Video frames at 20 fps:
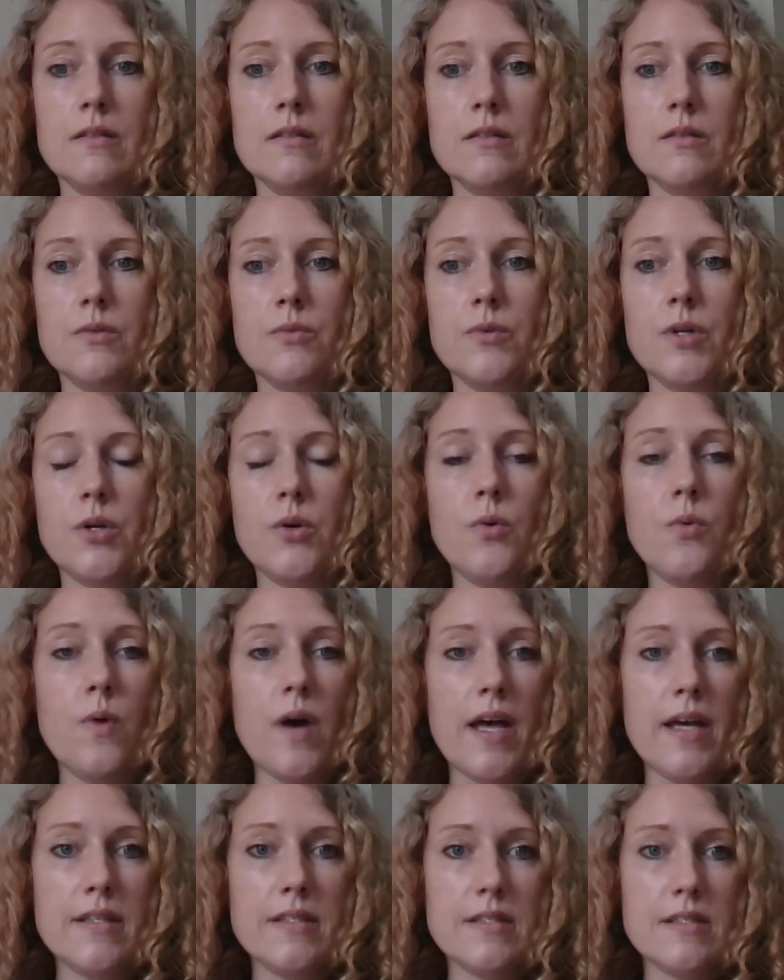
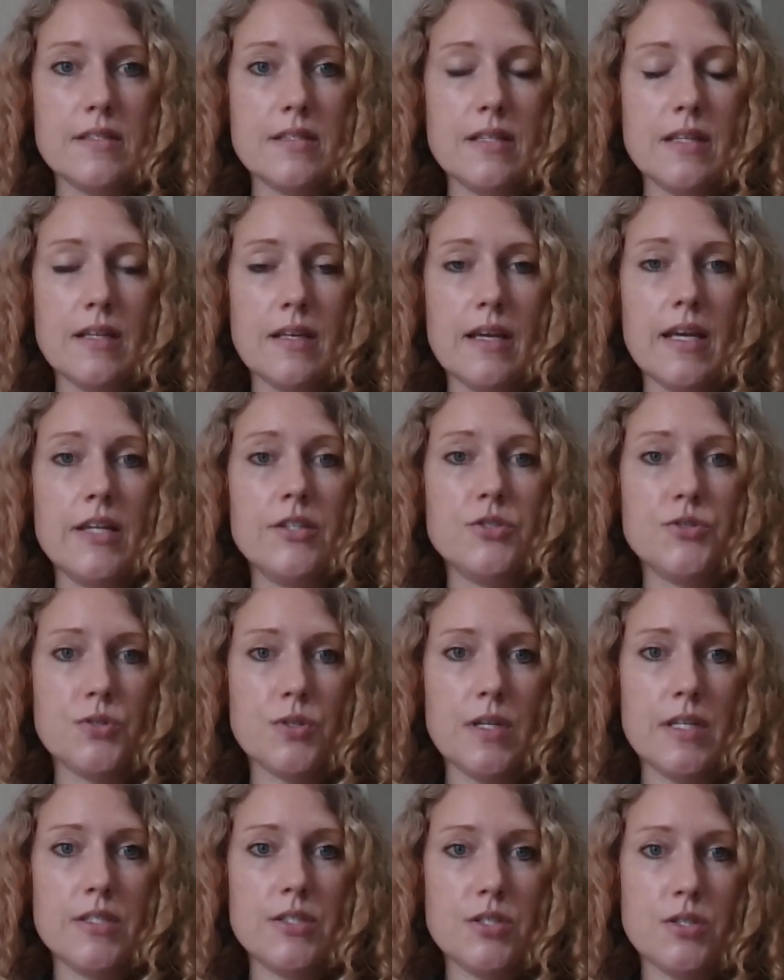request
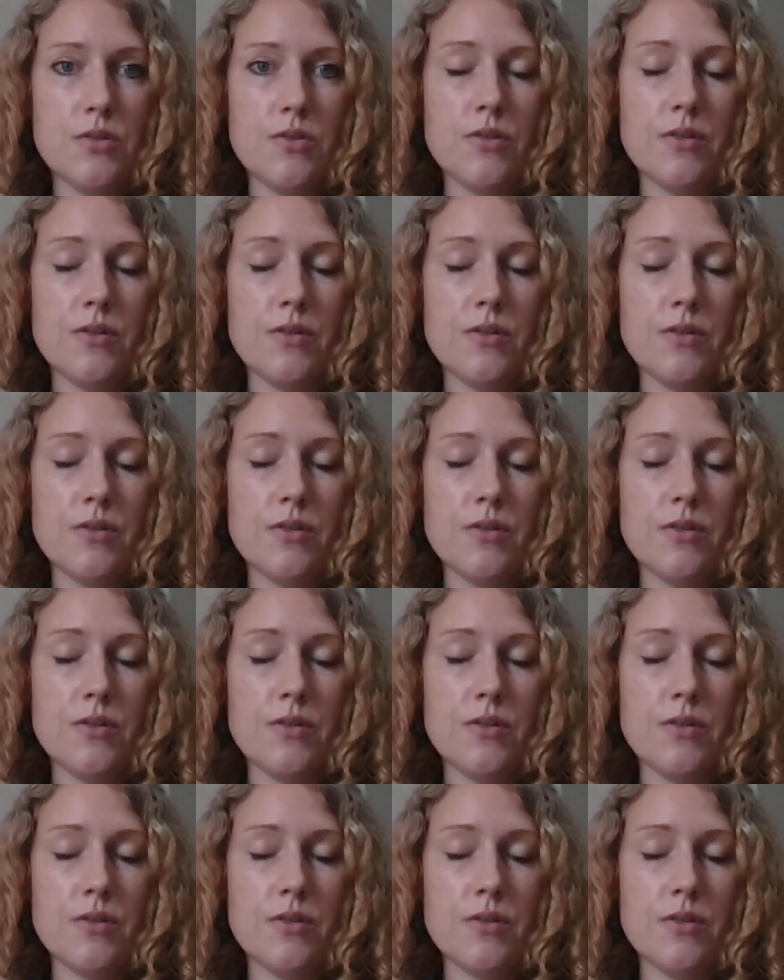entry into the